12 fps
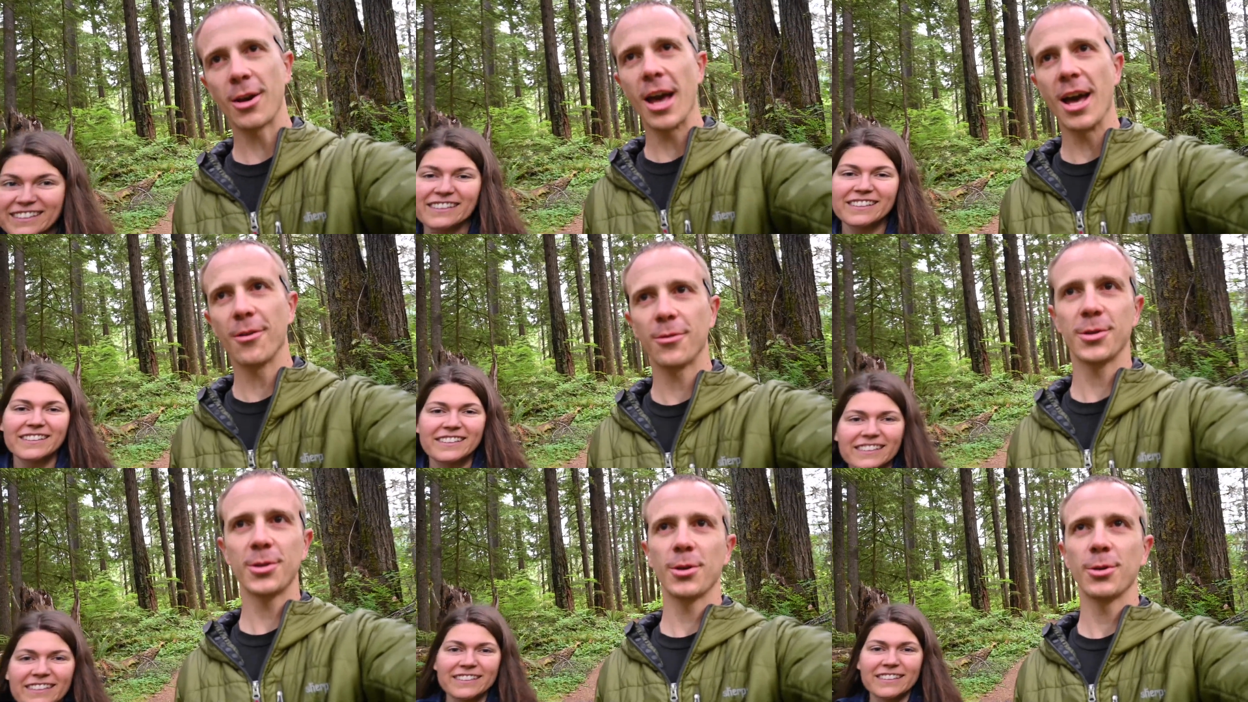Speaker 1: and a half or
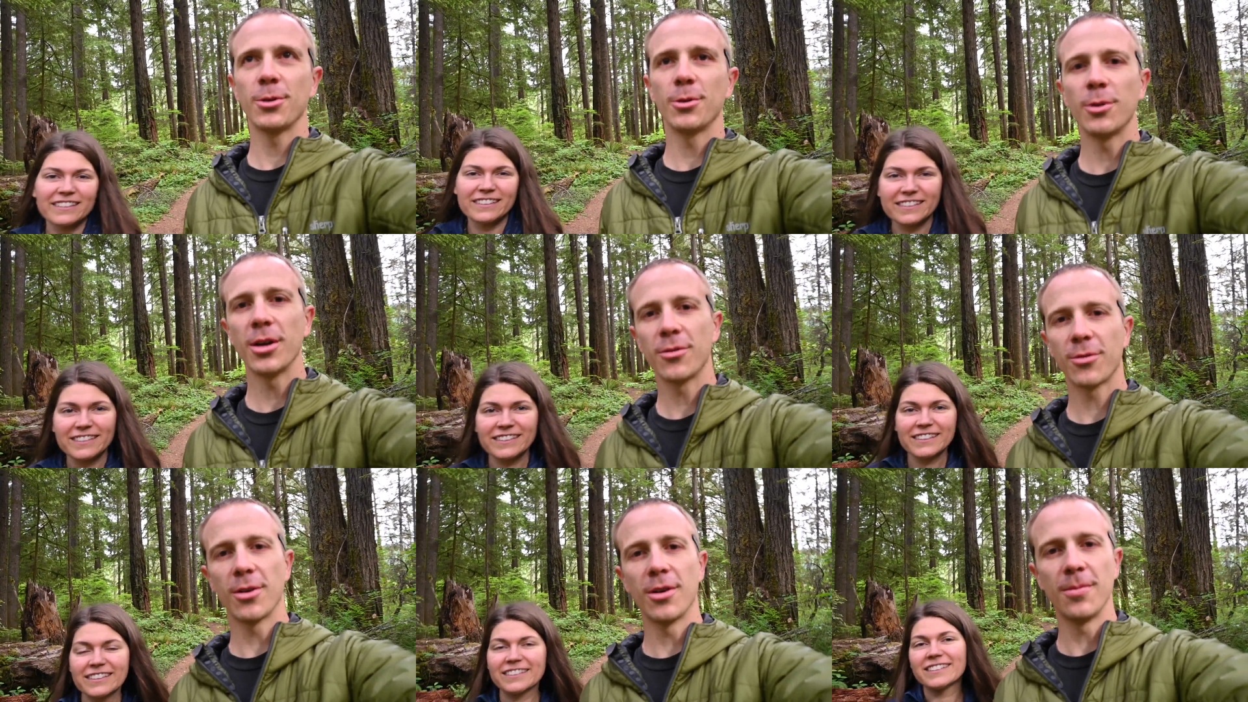so away
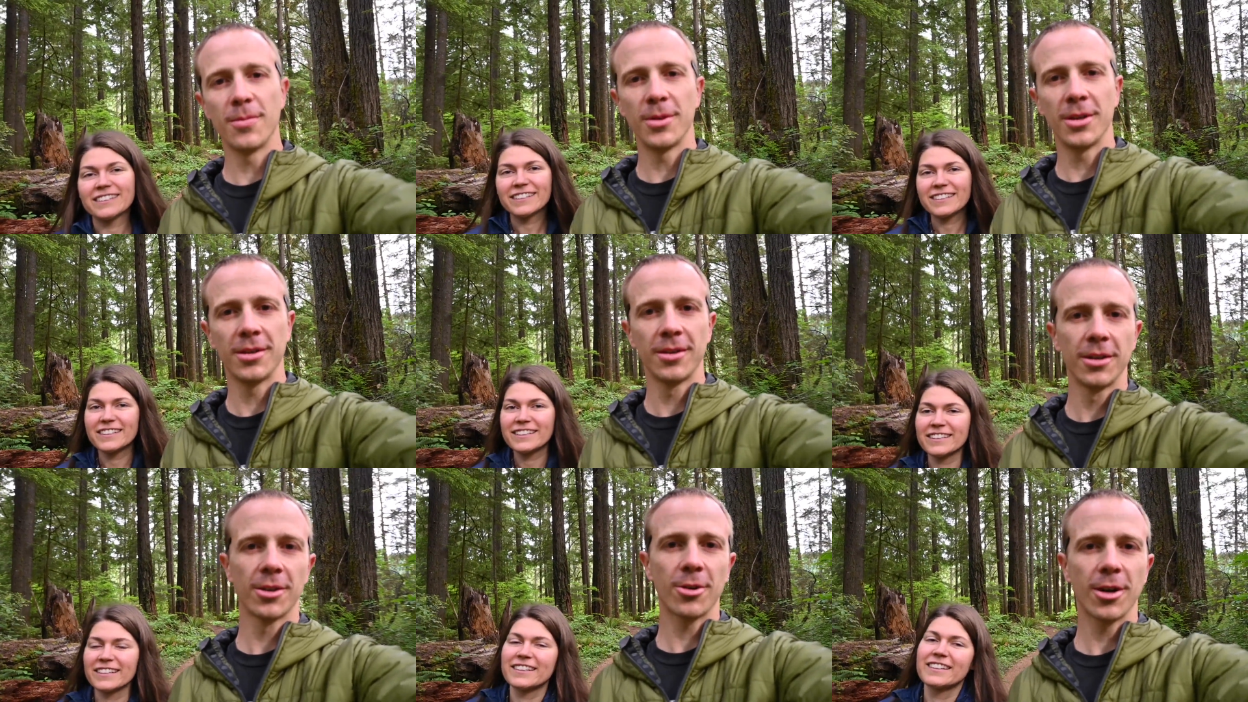from
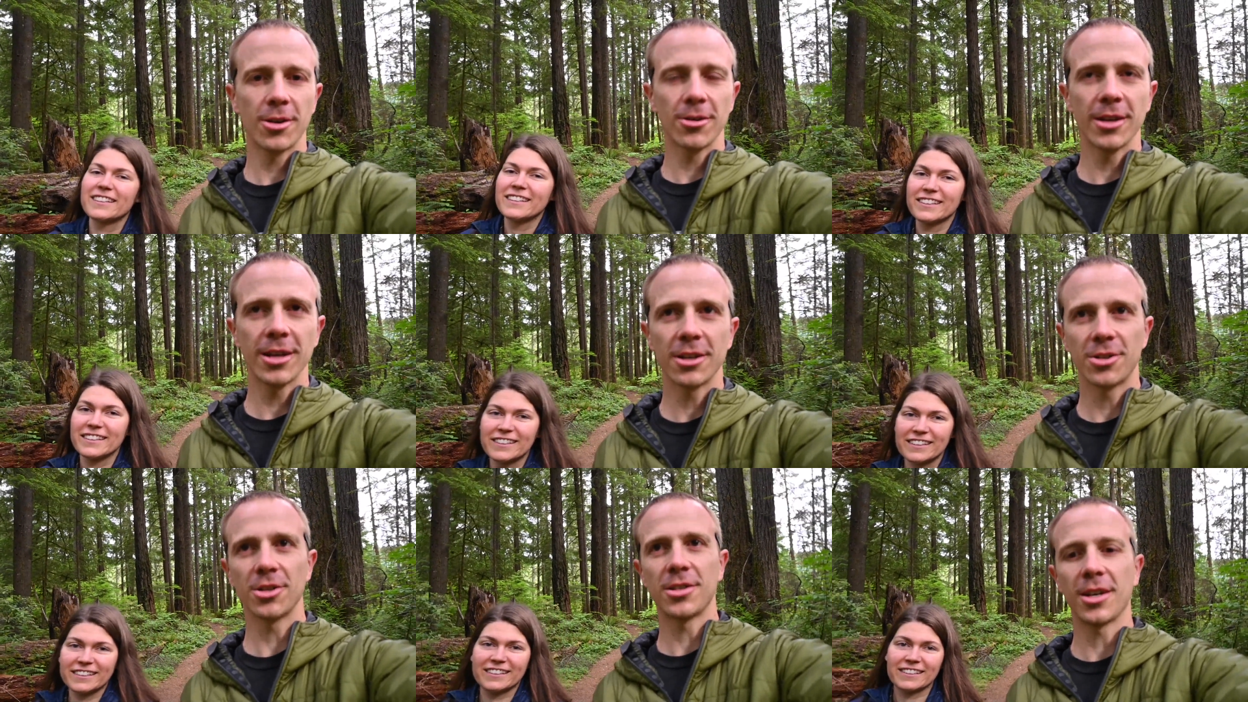Crater Lake,
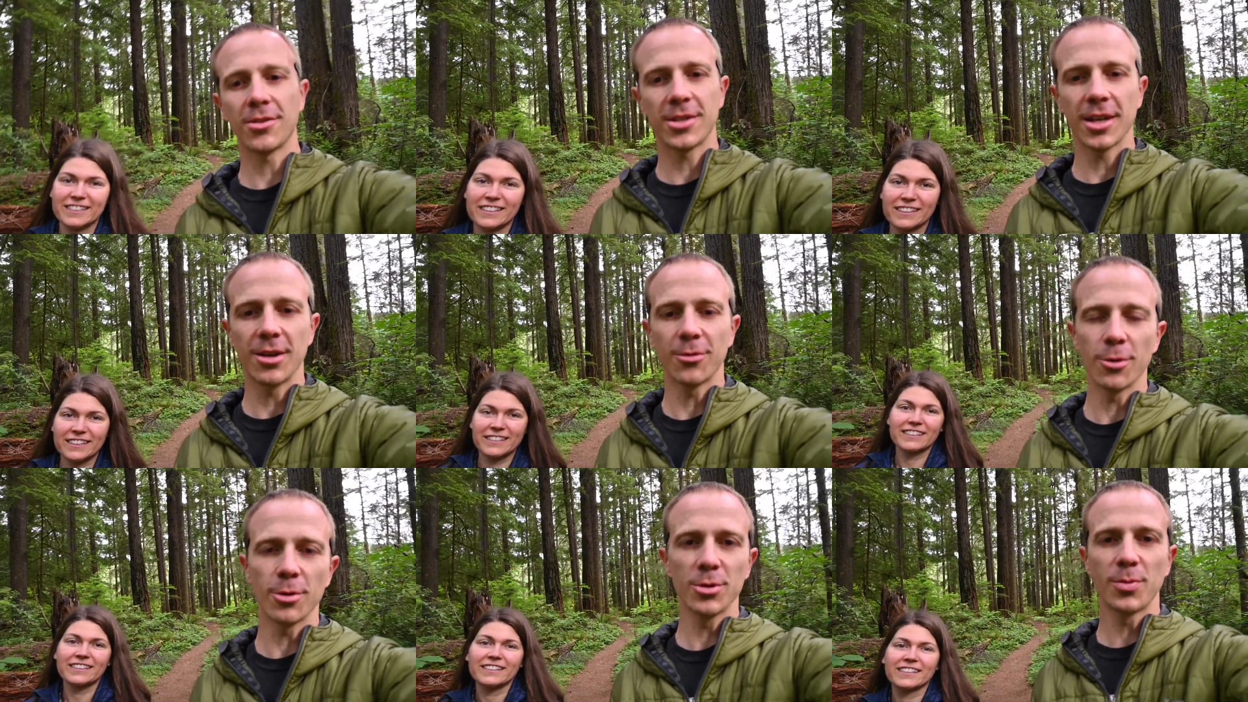just outside of
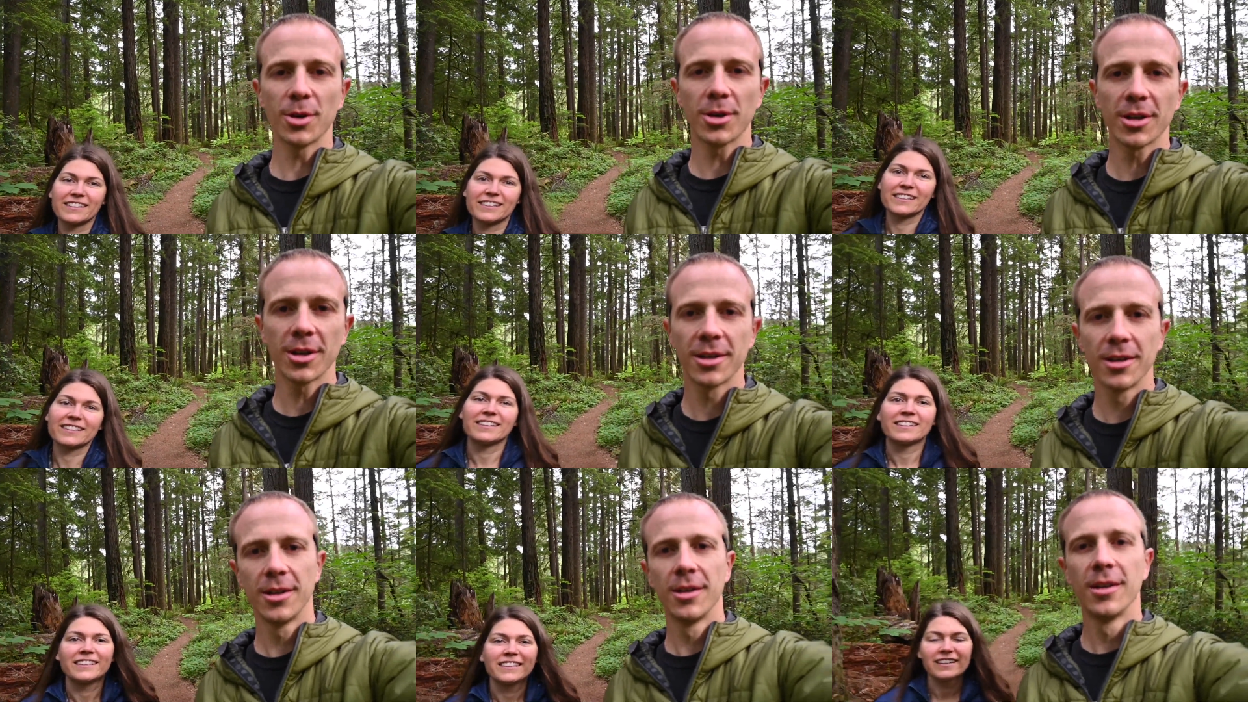Roseburg,
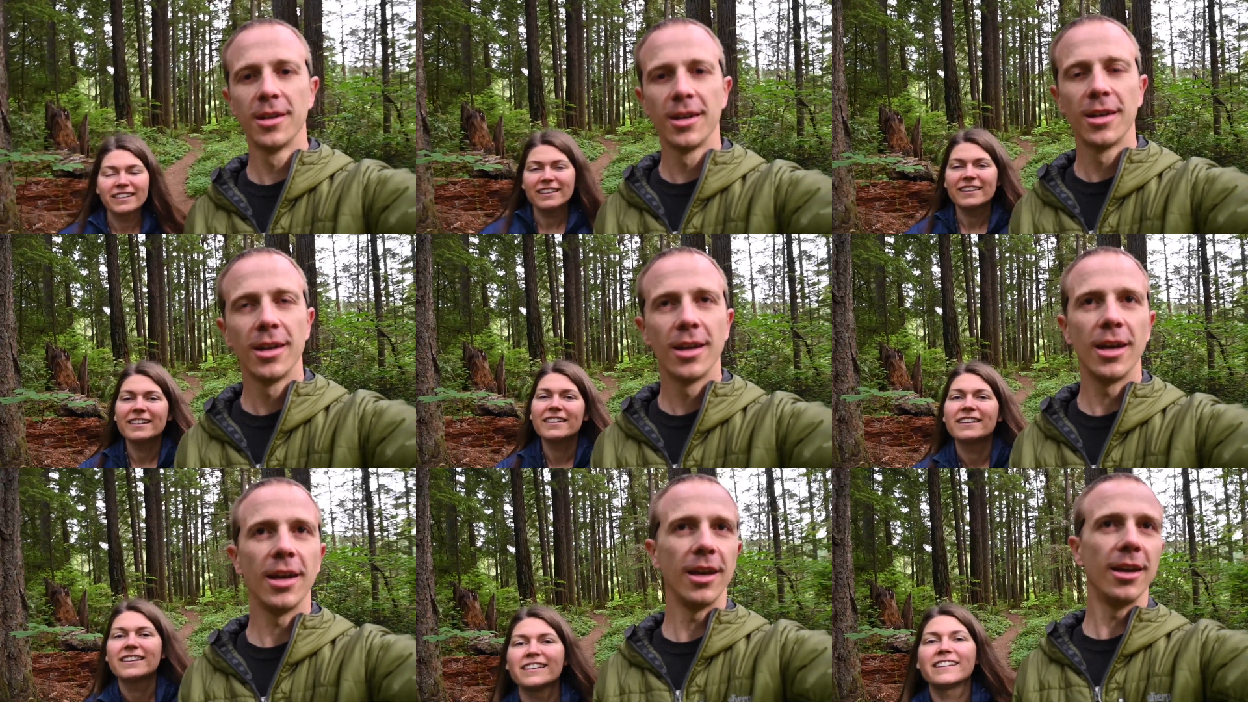
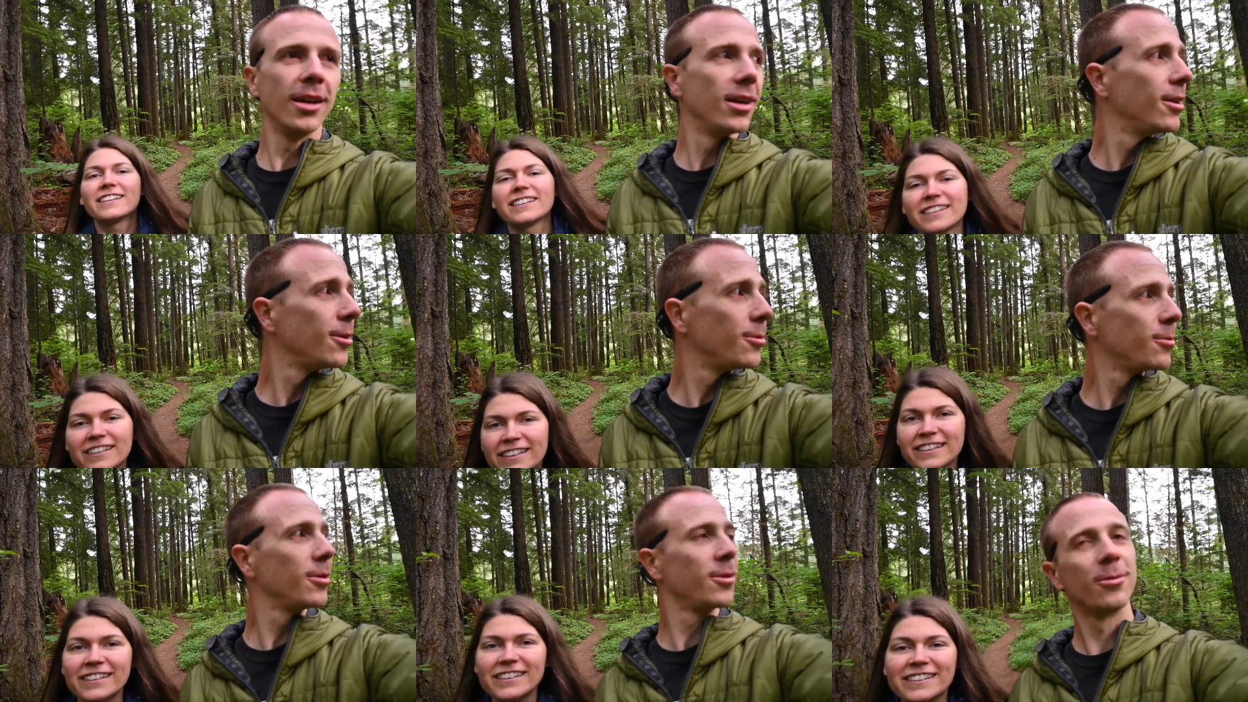
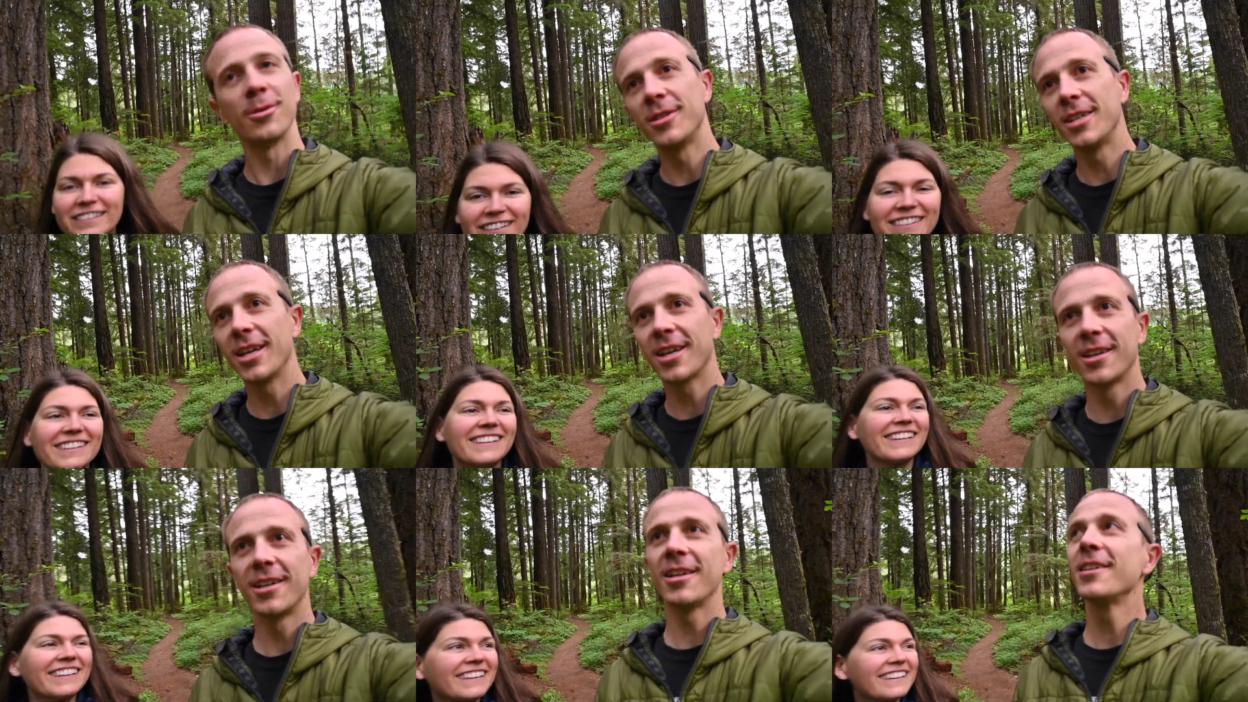and we're
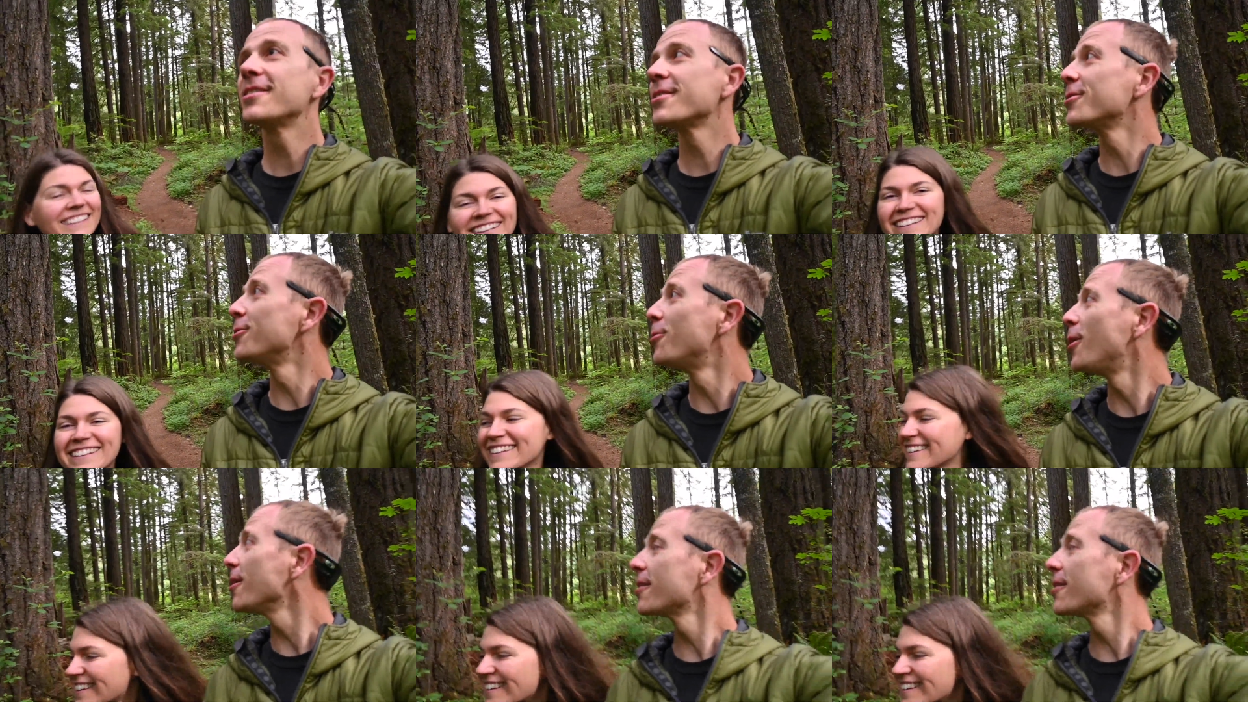taking a nice little walk